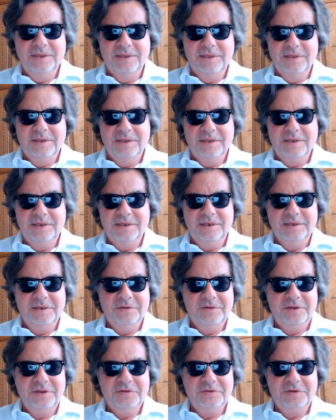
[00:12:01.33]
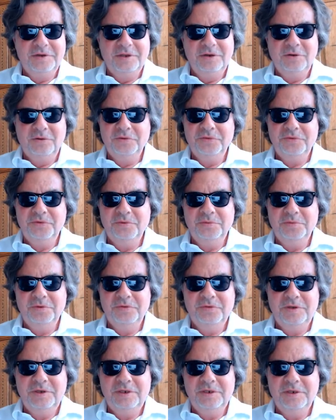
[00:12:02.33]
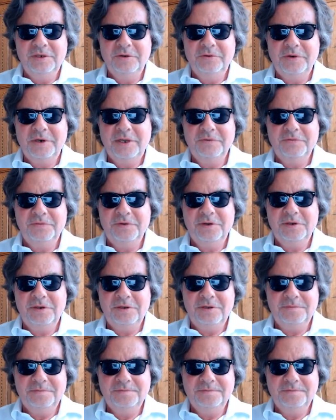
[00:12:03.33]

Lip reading: And this can also be seen graphically.